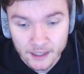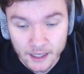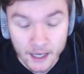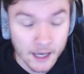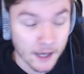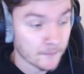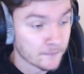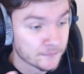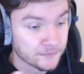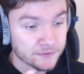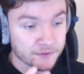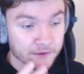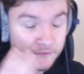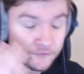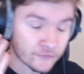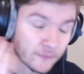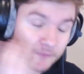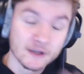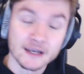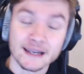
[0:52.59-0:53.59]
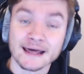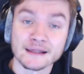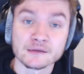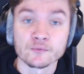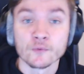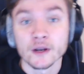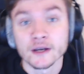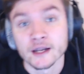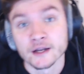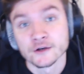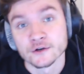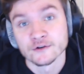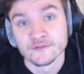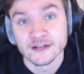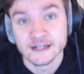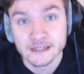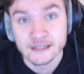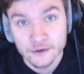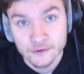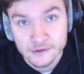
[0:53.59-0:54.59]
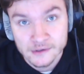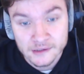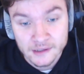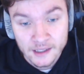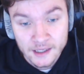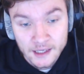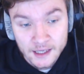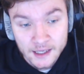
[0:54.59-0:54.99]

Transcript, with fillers: um, from the last 100 videos.